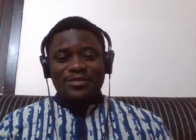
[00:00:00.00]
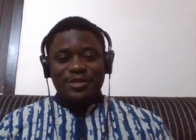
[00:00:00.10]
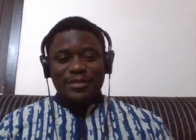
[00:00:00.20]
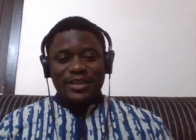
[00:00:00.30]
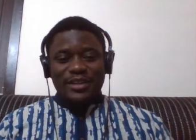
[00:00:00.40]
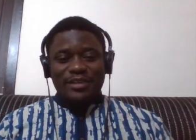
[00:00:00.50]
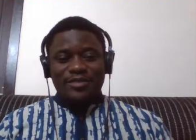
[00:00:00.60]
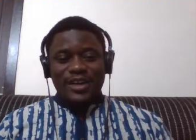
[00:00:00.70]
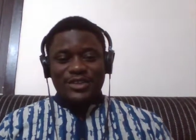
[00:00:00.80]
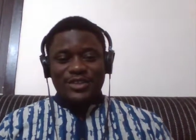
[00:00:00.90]
familiar
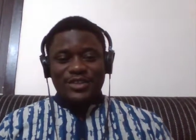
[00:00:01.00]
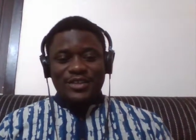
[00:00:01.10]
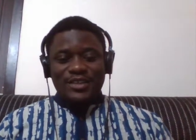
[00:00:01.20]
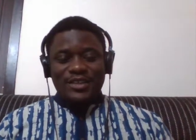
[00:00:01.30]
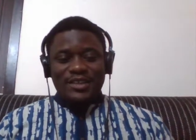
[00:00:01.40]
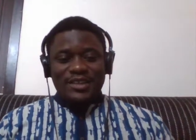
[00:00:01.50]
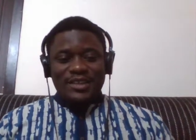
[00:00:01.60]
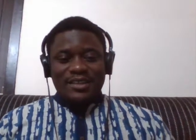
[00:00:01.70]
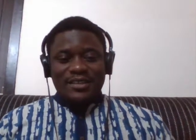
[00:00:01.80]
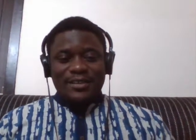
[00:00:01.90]
fashion.
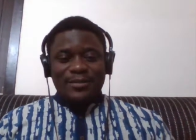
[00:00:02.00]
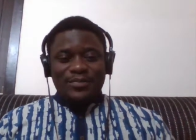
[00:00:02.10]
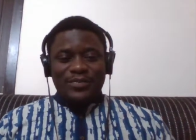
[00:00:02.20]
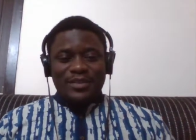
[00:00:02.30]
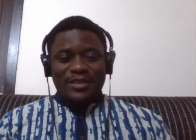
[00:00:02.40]
Um,